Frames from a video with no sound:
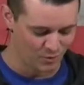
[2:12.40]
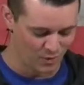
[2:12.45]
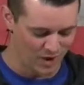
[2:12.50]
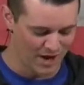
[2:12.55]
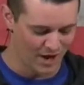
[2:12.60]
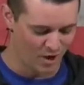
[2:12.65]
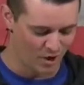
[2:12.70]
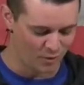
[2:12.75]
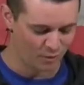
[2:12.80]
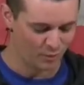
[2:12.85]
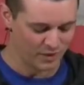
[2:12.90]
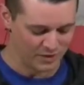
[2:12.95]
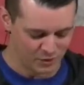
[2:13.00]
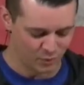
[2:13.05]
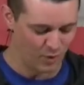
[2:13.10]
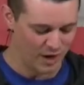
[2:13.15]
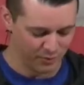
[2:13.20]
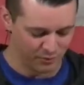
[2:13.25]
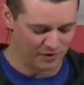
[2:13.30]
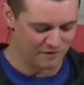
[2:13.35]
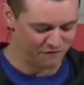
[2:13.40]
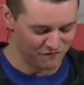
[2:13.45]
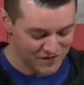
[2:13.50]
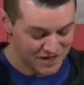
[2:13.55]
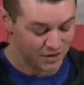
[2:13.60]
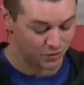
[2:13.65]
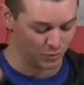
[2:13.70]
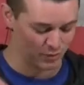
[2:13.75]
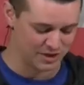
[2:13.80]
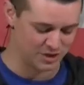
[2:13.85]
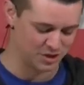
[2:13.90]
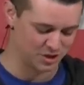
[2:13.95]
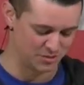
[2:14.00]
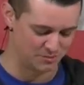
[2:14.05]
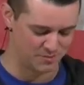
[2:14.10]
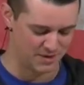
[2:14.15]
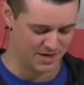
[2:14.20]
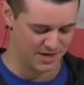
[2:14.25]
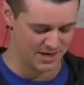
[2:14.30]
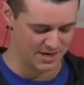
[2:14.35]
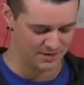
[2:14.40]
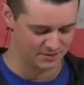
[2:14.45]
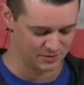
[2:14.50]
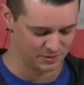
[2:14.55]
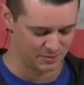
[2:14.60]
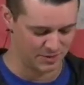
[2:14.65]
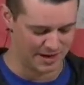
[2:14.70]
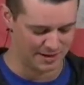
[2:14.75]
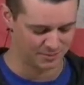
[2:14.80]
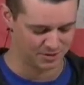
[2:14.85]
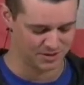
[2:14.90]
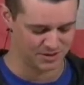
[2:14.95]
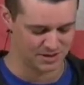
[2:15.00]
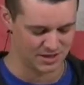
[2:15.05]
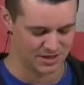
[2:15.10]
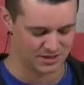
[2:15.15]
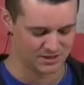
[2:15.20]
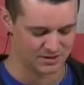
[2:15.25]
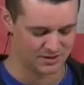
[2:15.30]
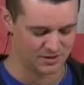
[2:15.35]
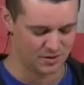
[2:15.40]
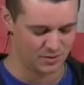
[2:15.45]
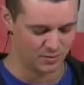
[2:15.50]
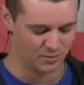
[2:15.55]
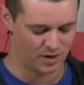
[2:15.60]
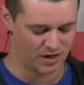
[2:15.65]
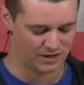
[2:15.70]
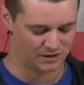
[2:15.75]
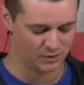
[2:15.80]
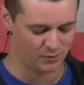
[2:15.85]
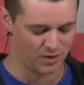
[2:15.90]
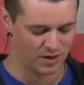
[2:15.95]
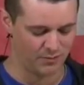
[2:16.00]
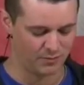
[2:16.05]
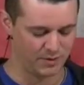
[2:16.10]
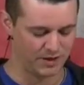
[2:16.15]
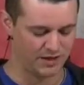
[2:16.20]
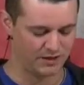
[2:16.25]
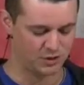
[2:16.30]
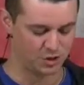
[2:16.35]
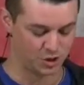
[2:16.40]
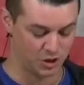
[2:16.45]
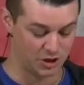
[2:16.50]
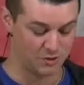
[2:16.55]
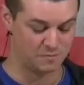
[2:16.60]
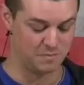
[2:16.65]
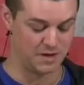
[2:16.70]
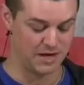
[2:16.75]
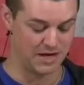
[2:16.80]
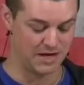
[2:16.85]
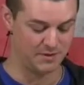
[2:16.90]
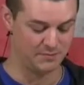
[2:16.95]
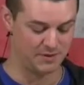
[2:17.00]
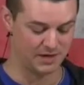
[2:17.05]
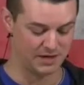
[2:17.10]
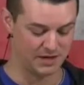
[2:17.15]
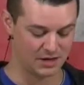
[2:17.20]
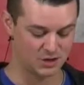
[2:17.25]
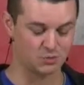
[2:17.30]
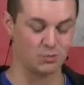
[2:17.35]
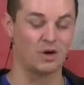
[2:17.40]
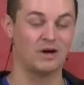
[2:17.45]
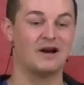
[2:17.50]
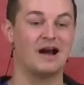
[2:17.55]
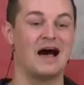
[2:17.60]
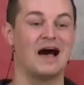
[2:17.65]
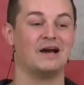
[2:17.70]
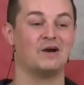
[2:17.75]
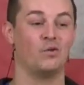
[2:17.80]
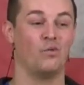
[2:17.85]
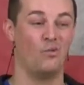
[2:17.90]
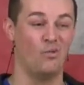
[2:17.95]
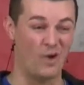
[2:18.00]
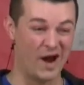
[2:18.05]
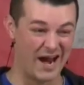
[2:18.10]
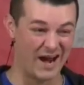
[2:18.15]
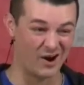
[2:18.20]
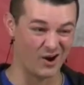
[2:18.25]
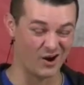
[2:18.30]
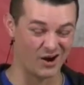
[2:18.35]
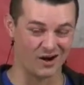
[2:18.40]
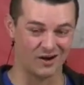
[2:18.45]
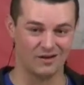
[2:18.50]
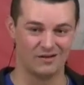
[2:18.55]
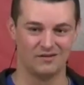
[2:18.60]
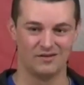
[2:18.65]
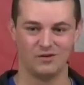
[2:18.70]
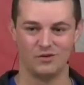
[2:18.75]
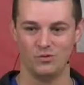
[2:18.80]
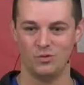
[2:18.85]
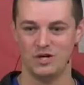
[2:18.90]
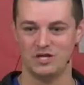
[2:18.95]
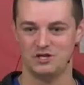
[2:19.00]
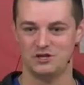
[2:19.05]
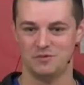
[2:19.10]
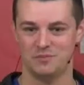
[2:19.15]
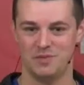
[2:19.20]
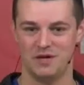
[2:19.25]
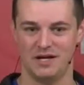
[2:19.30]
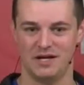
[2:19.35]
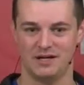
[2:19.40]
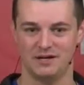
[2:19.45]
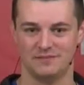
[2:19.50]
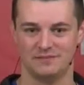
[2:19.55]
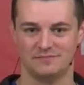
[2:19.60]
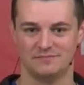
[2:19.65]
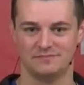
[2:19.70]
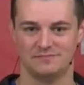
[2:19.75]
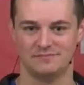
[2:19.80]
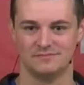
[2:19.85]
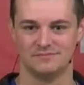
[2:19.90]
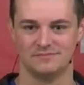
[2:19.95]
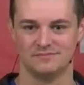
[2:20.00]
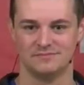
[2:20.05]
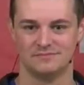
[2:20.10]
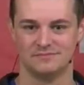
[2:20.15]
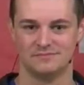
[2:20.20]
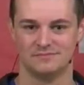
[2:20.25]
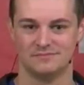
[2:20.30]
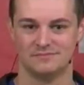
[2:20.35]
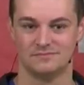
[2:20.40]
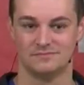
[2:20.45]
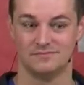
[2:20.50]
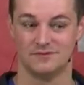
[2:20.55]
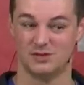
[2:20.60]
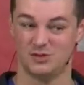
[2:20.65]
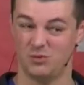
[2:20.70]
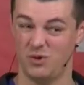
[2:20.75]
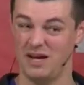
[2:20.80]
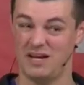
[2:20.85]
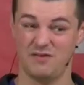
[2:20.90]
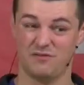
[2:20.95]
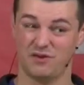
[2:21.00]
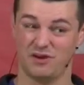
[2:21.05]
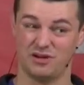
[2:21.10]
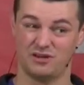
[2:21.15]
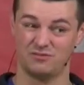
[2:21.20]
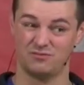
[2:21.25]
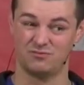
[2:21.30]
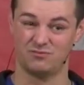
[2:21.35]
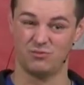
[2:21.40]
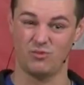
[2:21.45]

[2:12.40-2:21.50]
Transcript: aren't we the way we feel we should be? The Bible says, we're not the way we should be because we're not where we should be. A way different